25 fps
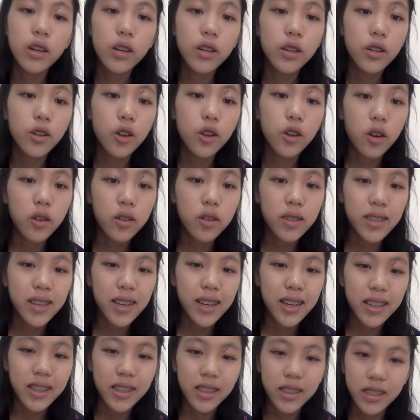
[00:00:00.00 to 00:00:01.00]
"Dogs
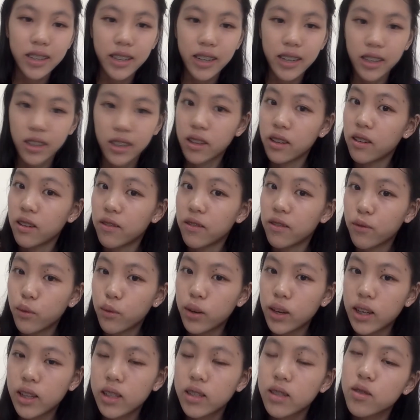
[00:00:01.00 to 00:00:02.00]
can detect
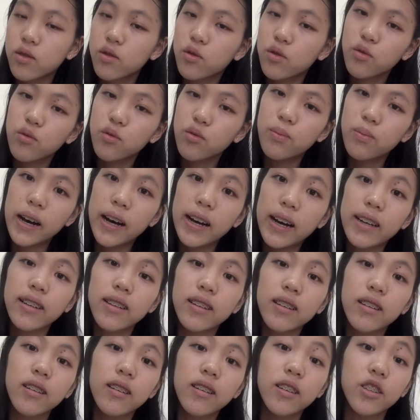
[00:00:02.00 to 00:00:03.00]
earthquakes, too bad
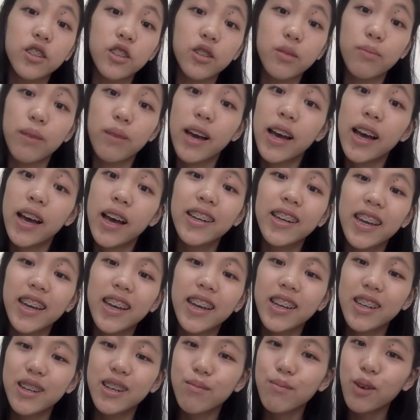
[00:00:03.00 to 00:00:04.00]
Japan
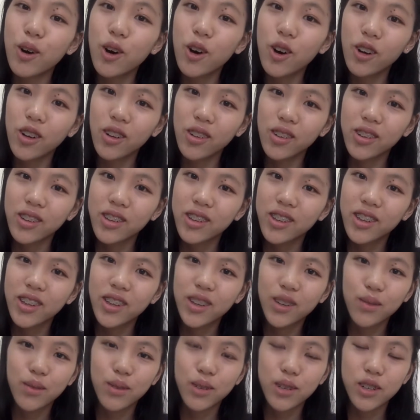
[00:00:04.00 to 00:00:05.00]
ate them all,"
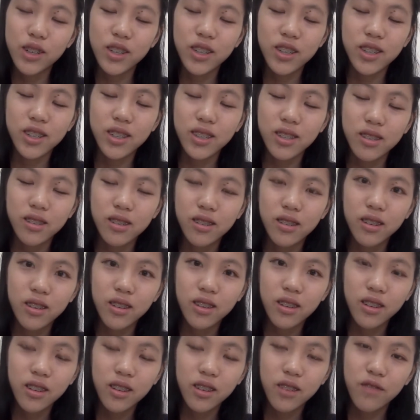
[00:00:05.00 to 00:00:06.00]
which is
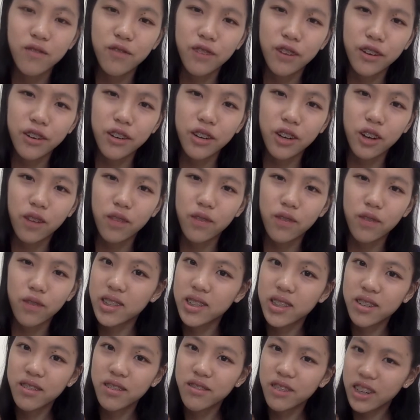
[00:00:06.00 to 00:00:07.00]
very
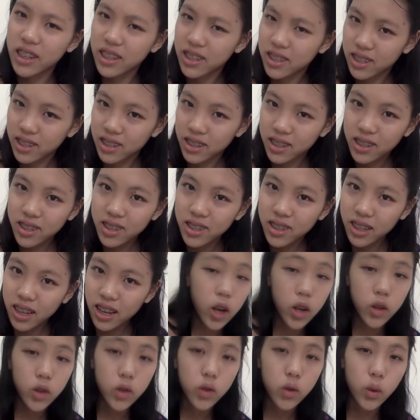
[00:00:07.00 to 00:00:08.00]
obviously racist.
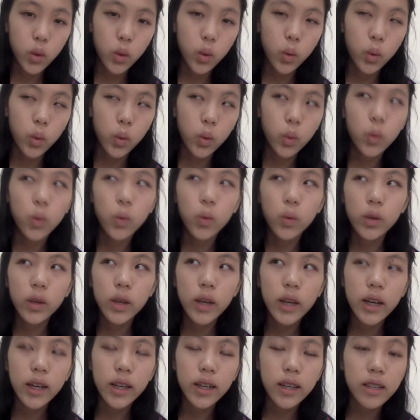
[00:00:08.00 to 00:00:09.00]
So
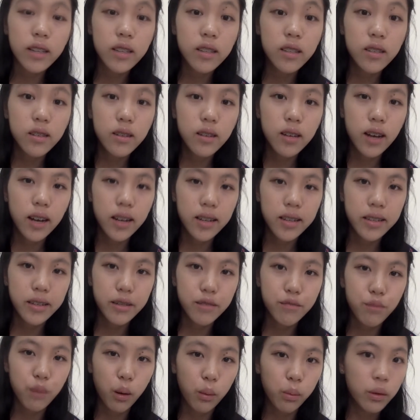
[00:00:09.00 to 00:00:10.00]
yeah, that's
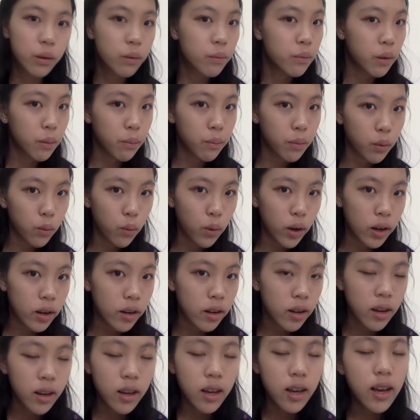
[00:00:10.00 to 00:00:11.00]
casting problem number
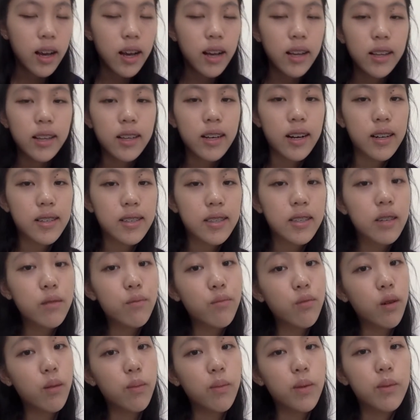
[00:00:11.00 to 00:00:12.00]
one. Casting
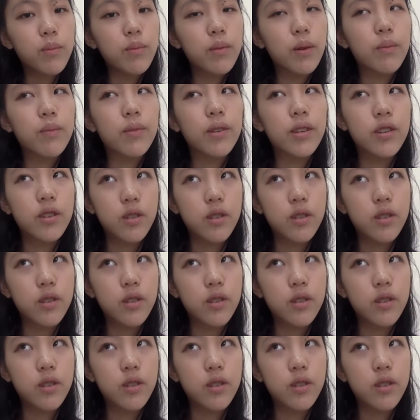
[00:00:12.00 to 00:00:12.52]
problem number